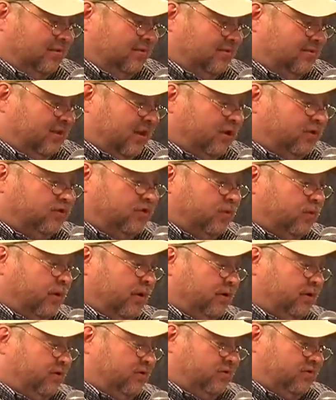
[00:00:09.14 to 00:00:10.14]
Those who
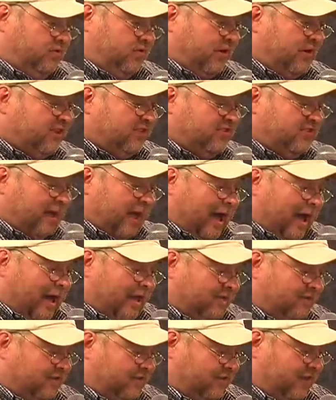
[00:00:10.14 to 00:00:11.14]
would
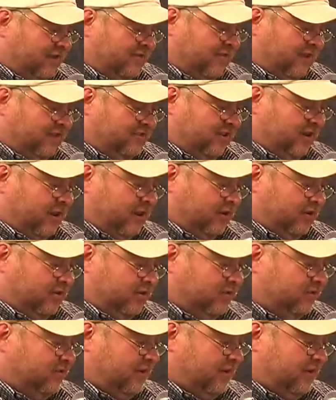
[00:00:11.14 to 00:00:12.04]
criticize evangelicals,